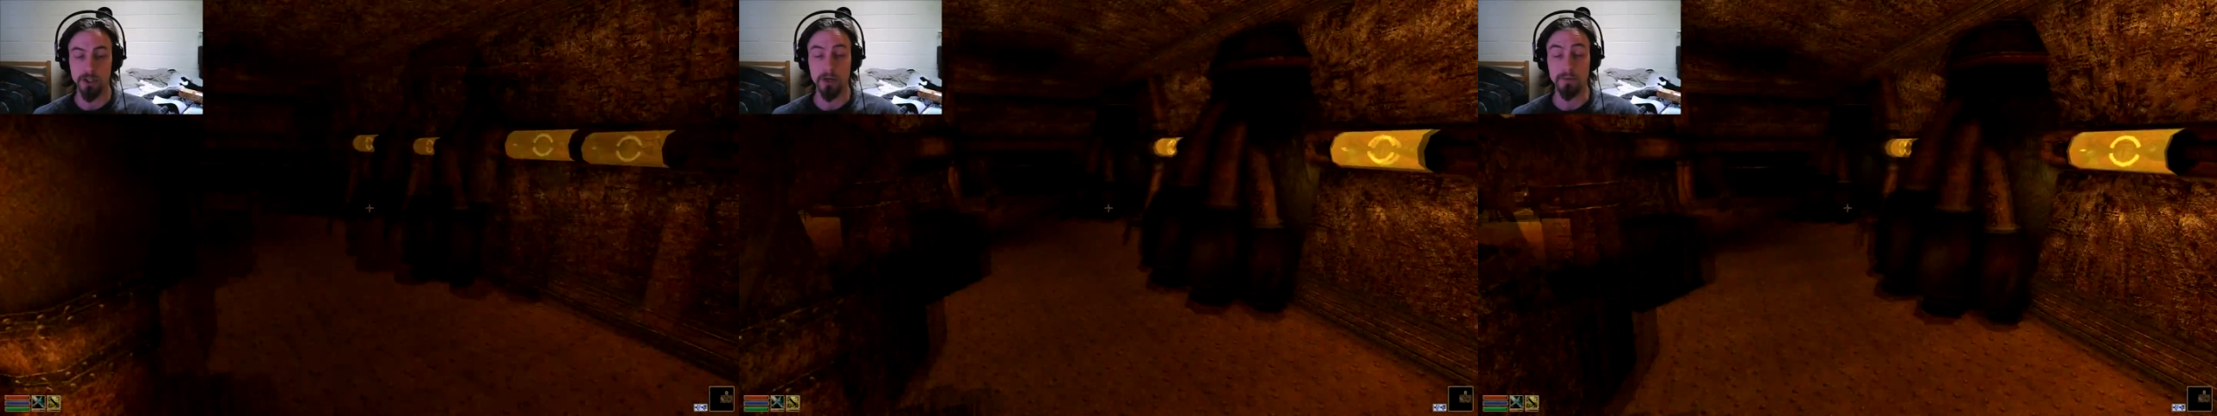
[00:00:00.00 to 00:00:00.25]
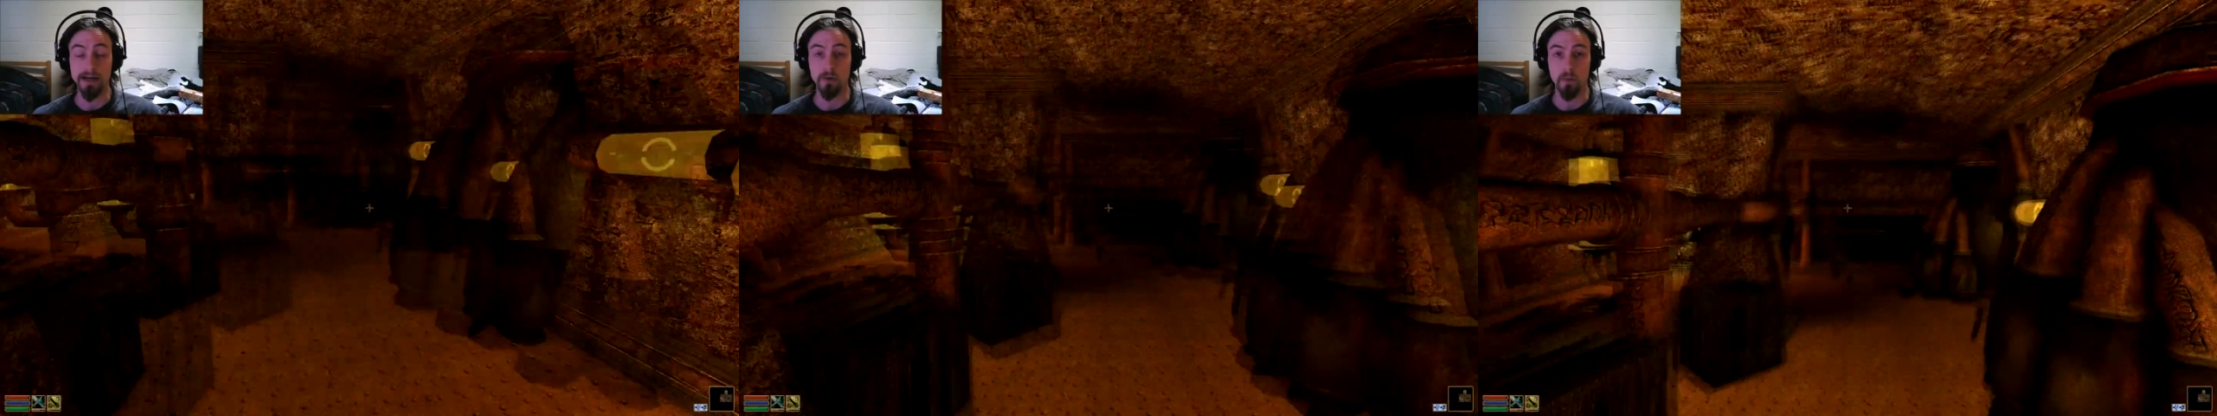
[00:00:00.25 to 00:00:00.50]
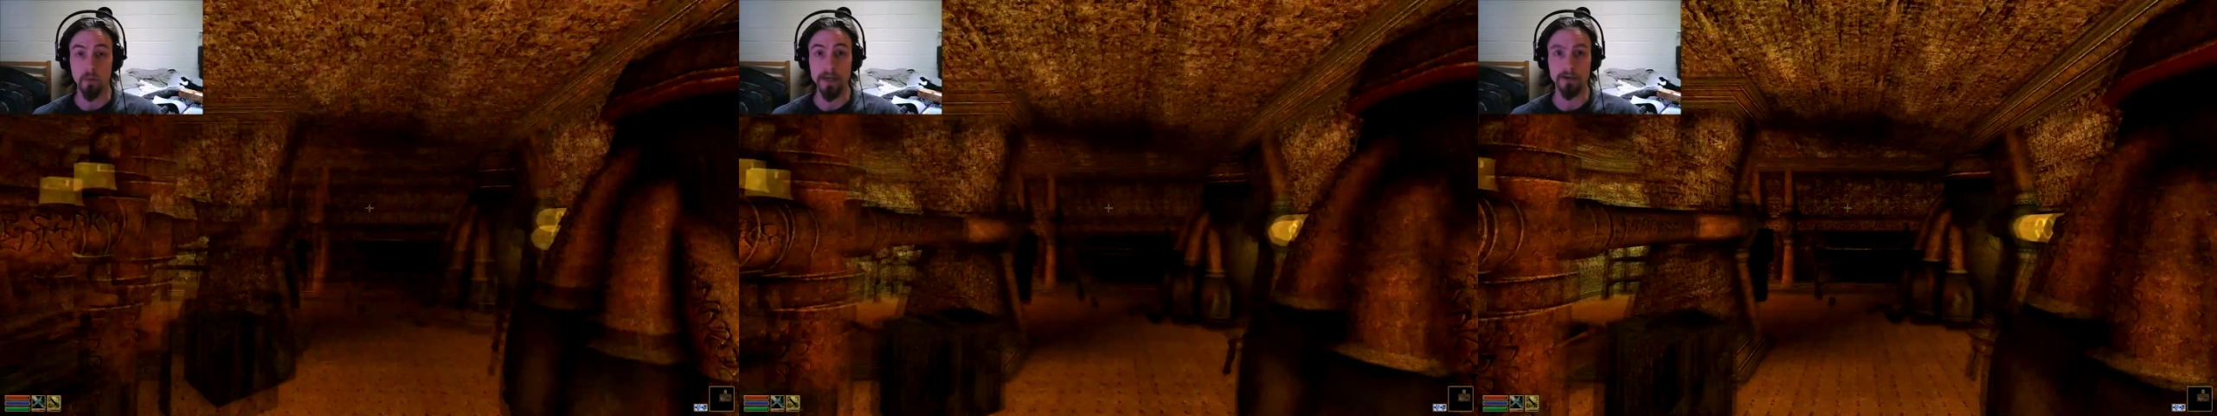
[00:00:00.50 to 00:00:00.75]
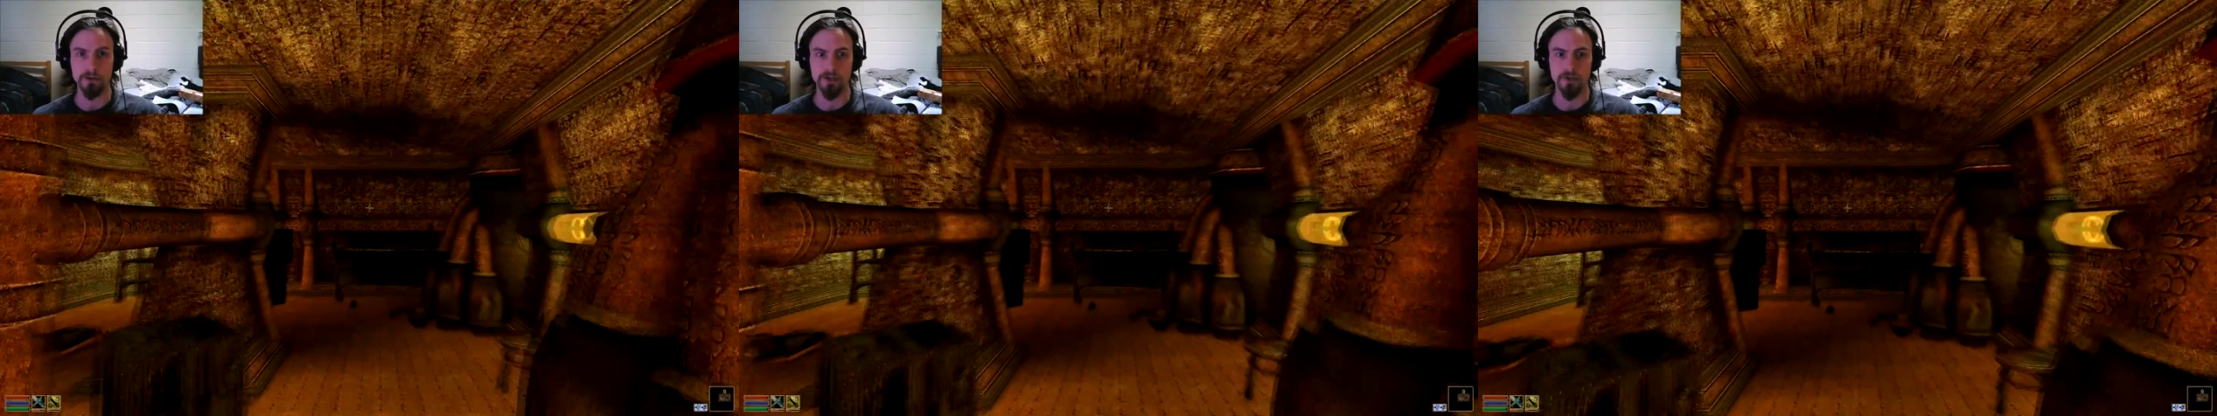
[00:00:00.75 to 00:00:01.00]
about a
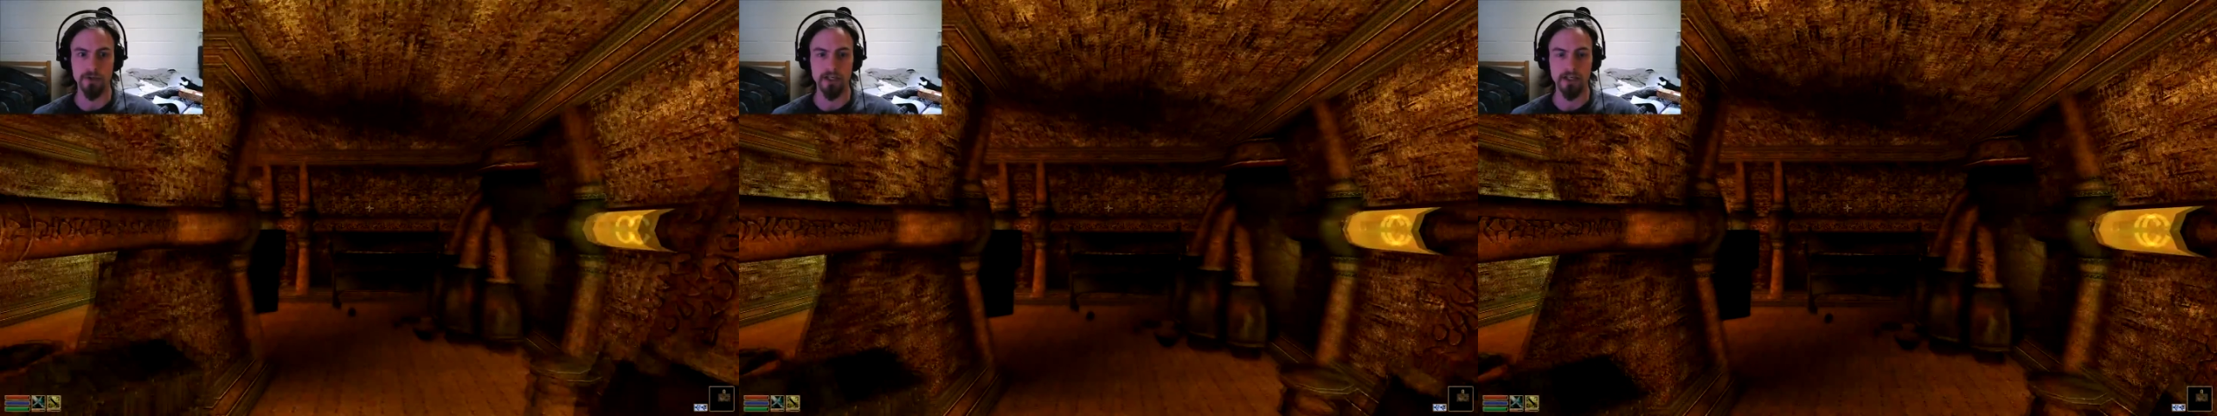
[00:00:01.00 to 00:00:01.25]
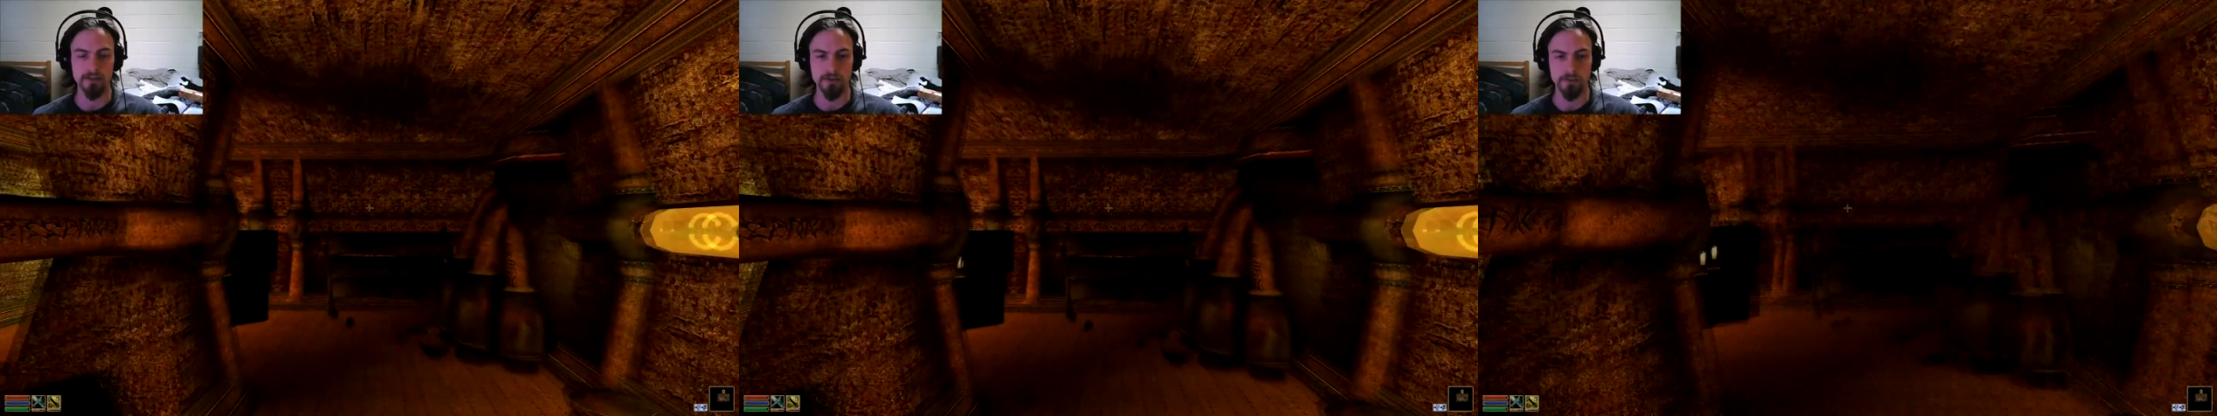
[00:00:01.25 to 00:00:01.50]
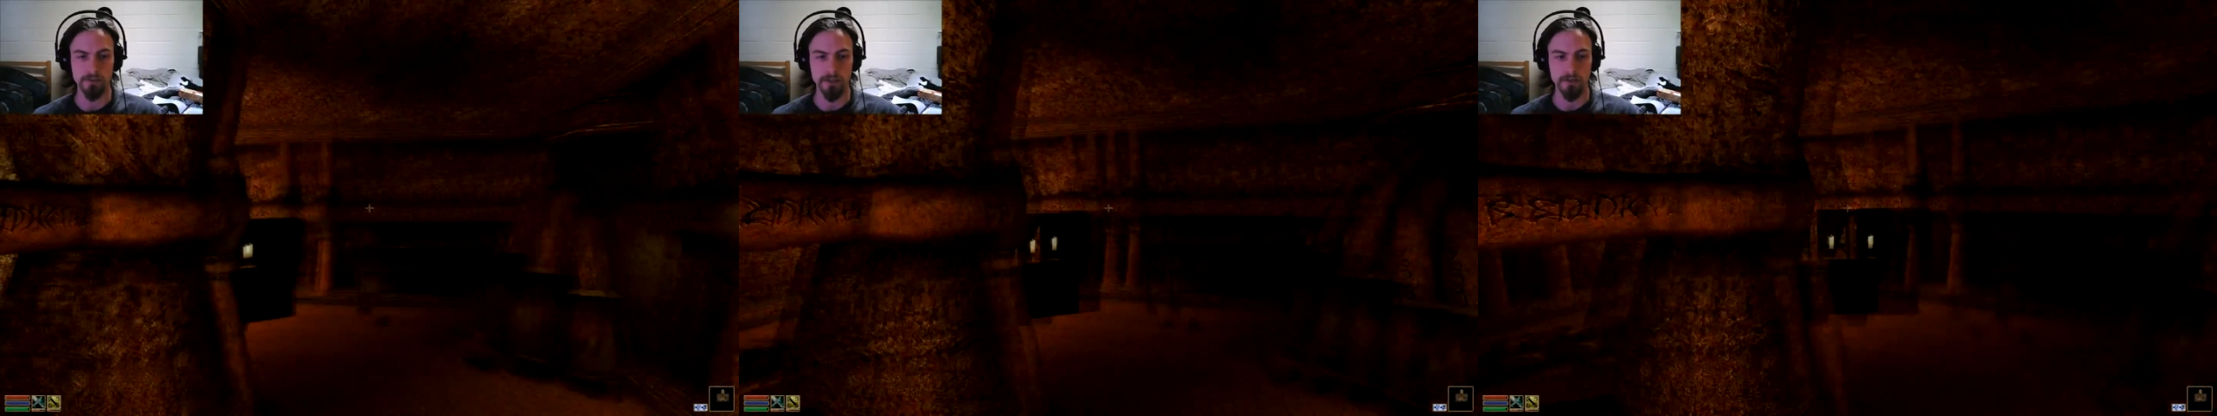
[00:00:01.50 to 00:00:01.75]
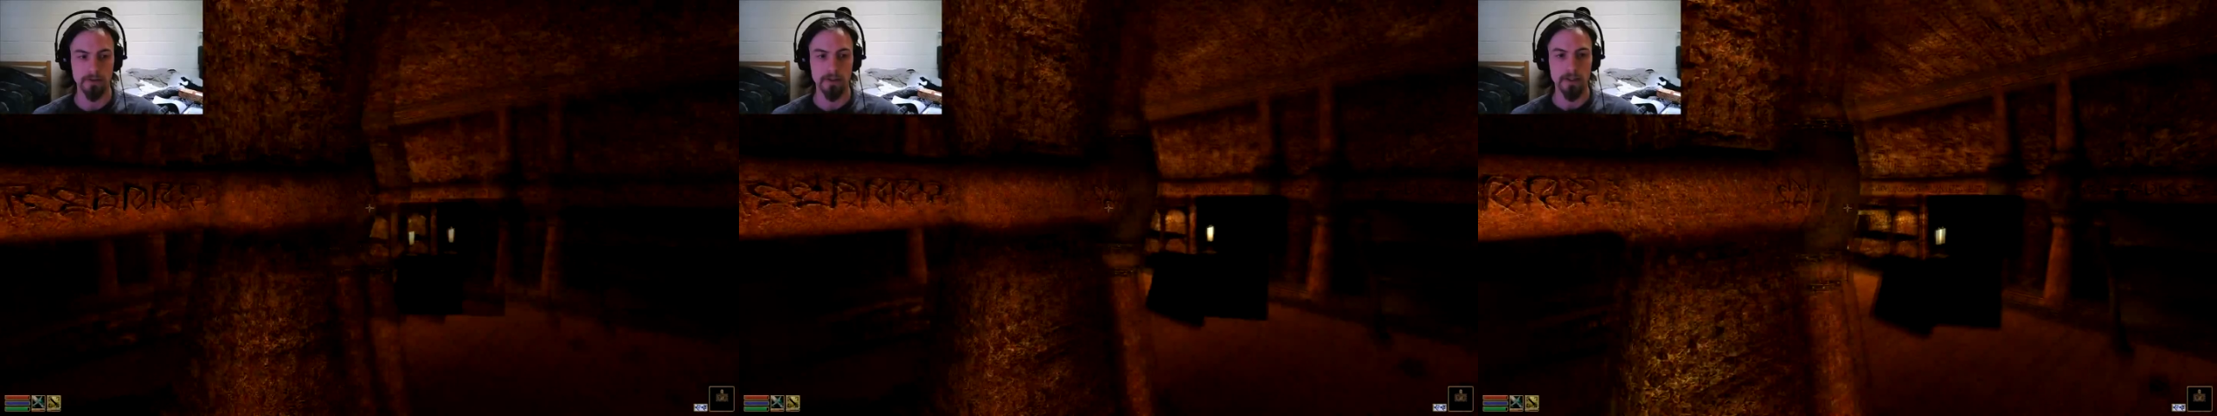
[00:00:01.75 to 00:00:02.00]
week or so to get to me.